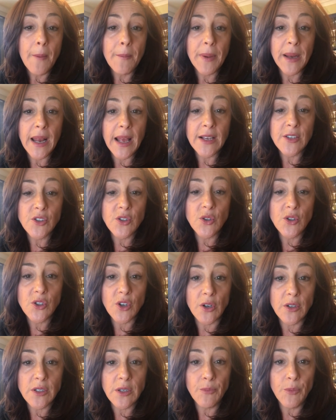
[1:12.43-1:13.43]
but as you
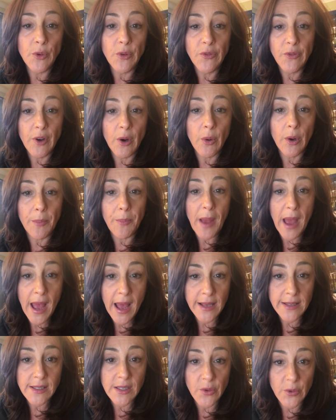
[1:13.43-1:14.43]
start to move forward
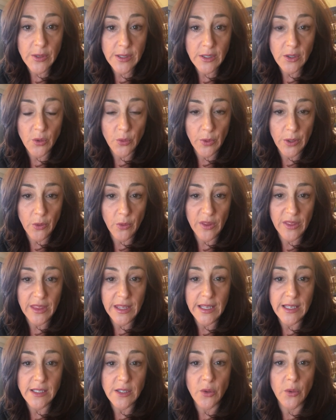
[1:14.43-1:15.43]
past these three
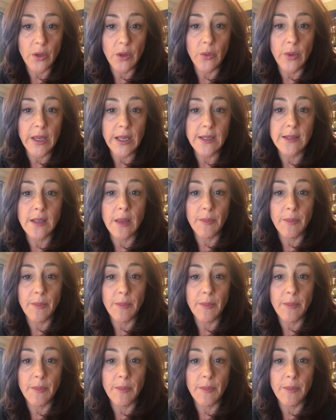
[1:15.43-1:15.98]
these three weeks,